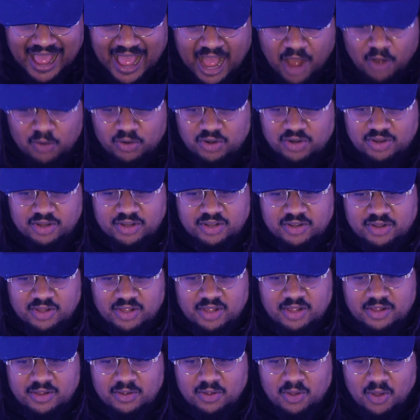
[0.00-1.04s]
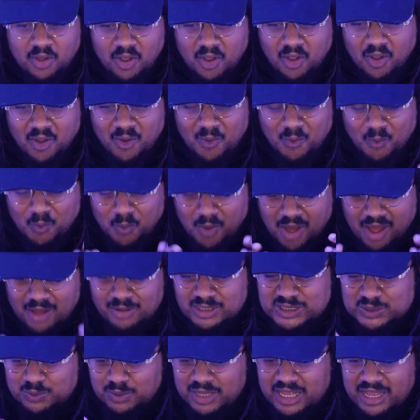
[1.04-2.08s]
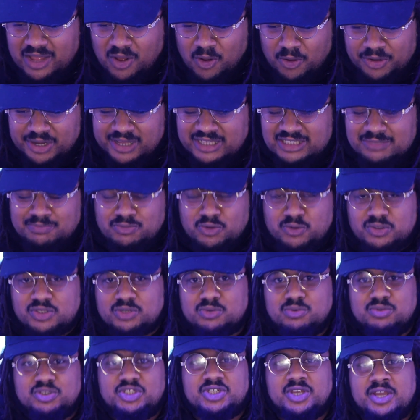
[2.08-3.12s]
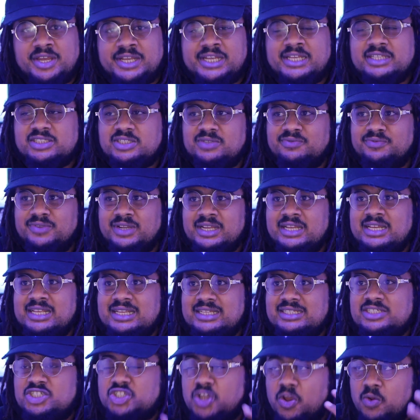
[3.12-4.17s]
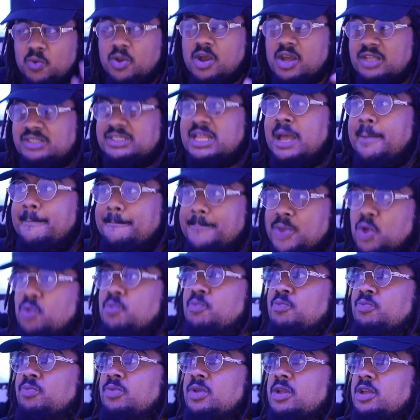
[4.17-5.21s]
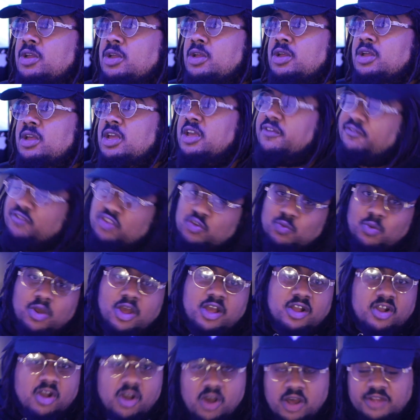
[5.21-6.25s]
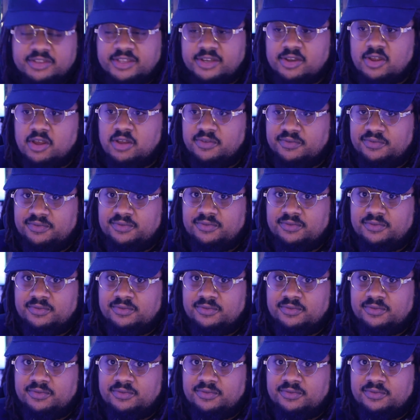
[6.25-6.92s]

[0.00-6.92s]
outlook whilst we're on this musical journey to really show us that, boom, if you work hard enough,